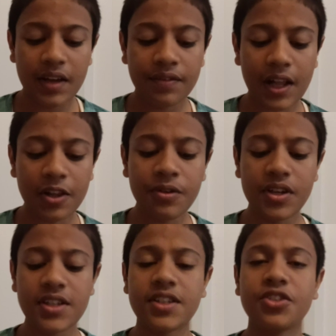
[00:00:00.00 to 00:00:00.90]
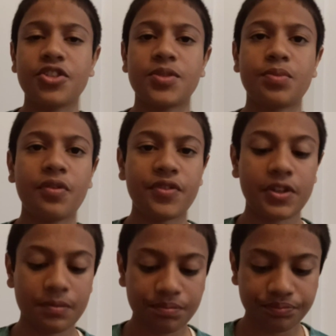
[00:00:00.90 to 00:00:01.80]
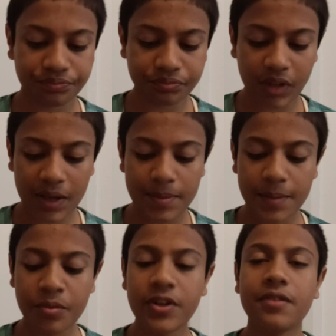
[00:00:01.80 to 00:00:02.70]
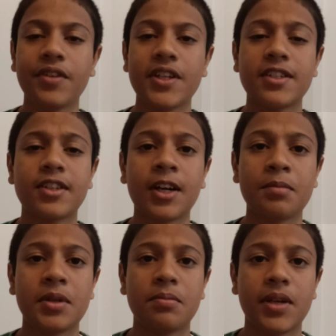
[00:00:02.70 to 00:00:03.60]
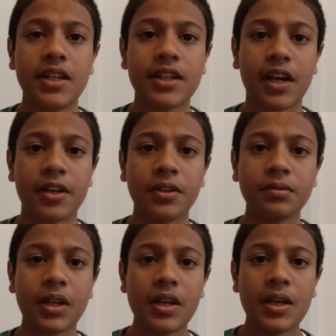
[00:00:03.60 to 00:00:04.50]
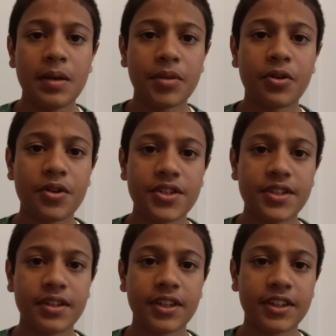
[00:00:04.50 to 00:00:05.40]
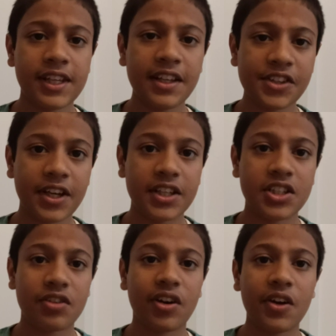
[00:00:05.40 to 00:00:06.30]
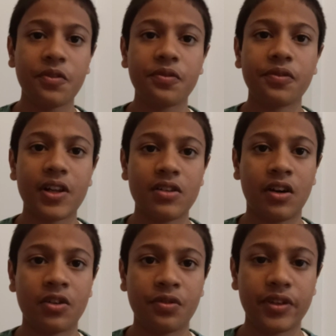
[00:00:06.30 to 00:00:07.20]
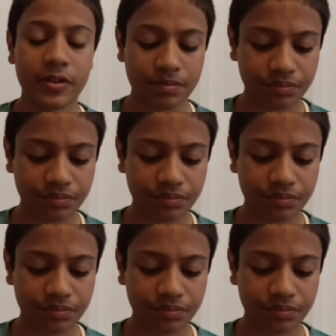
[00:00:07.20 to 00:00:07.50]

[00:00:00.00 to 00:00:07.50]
Value isn't just profit. People invest time in big data because they think they can derive value out of it.